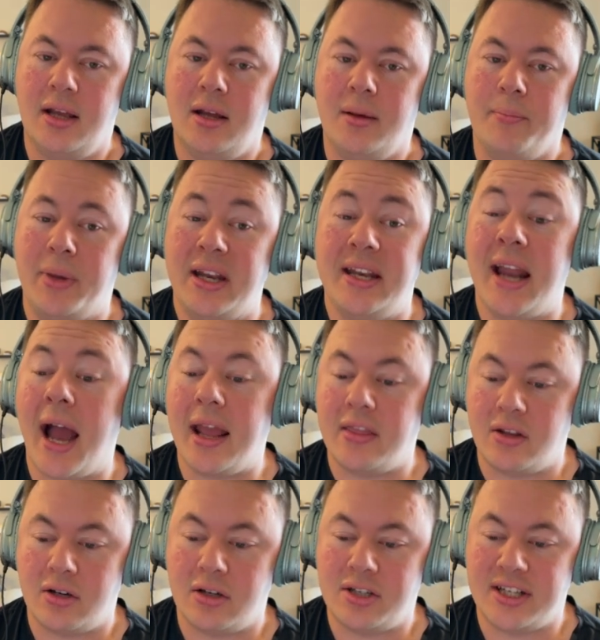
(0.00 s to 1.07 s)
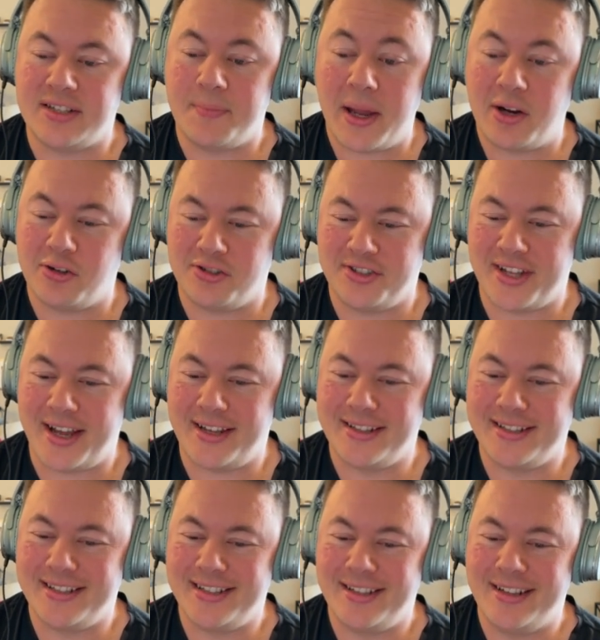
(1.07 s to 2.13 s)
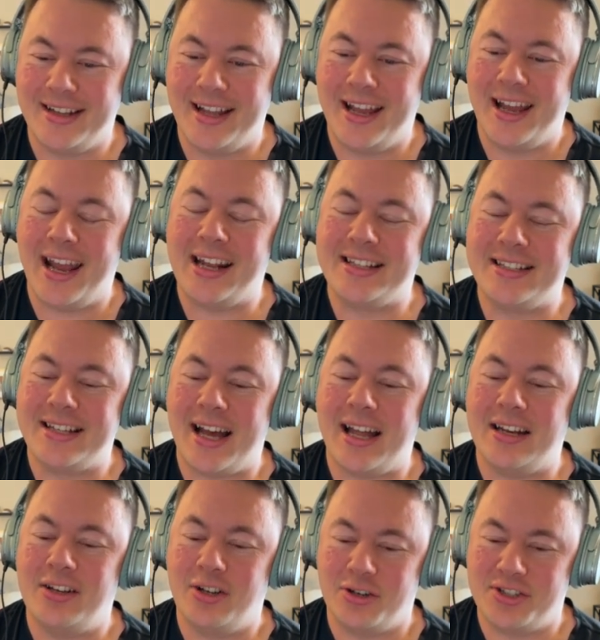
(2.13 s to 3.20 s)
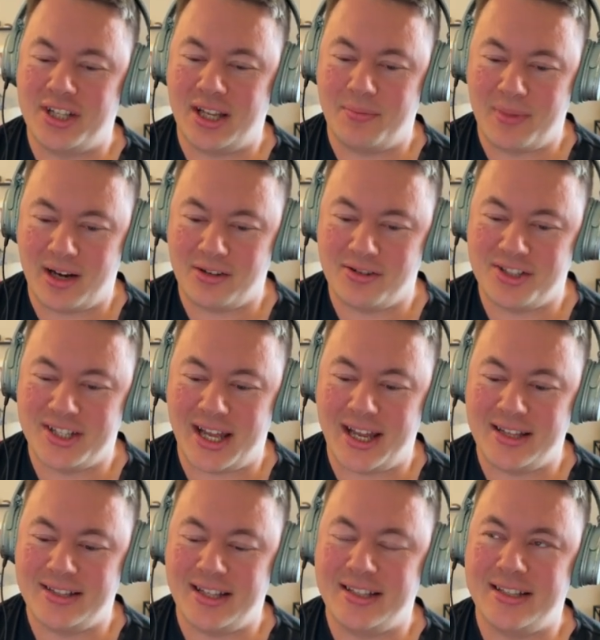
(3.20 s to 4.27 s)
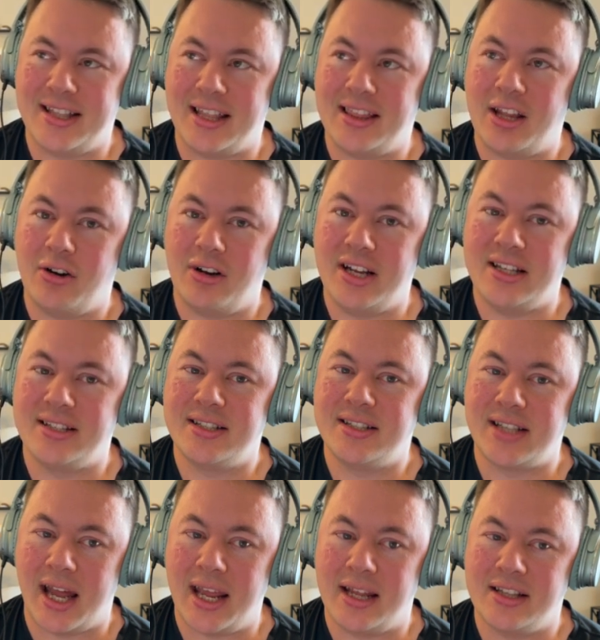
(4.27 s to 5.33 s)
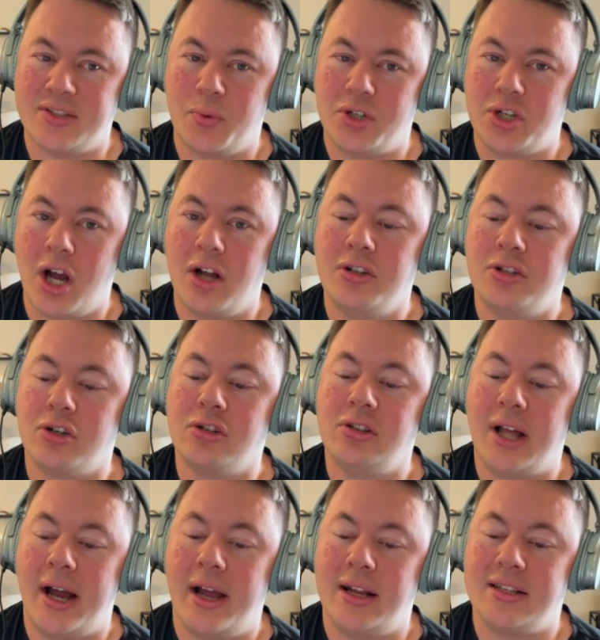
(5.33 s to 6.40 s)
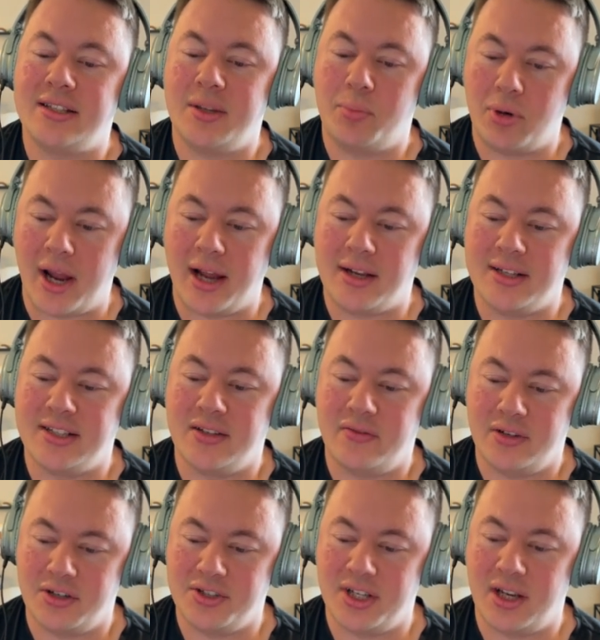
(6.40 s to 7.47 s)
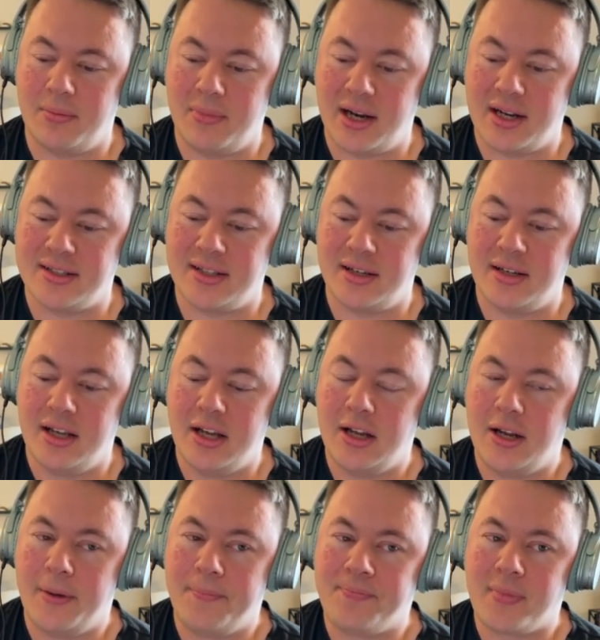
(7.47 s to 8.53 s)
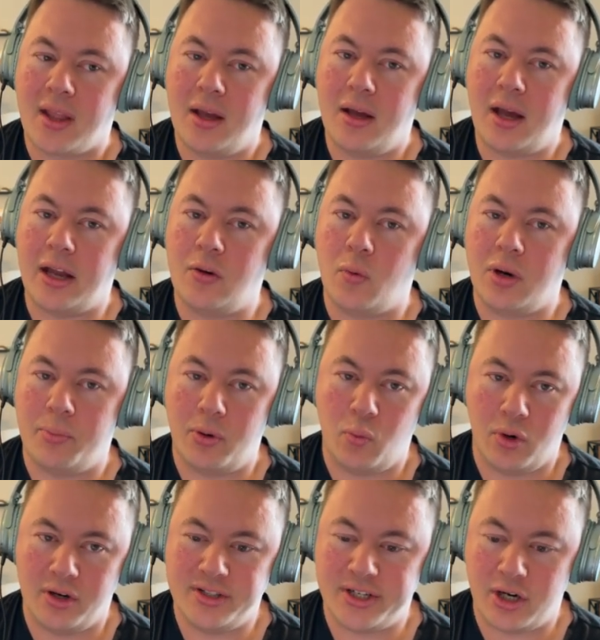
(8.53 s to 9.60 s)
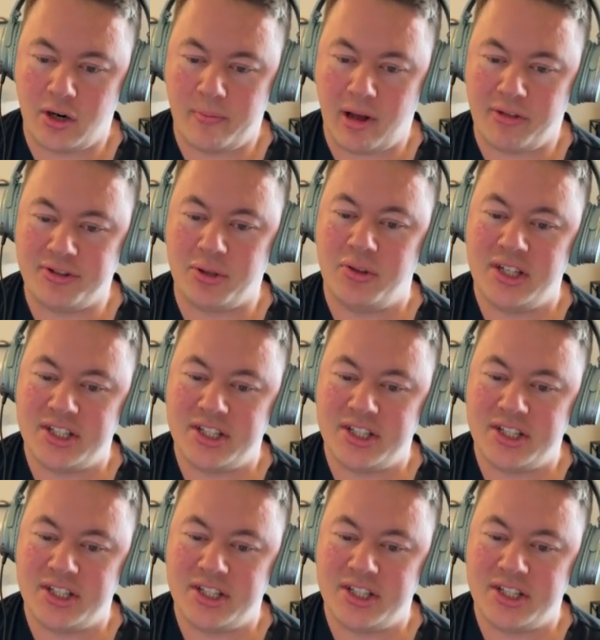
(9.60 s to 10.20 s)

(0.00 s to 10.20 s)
but neither does medical science. It's not nursing and medical science. It's that there is science which underlies the practice of nursing and medicine. I don't want to put words in her mouth, so this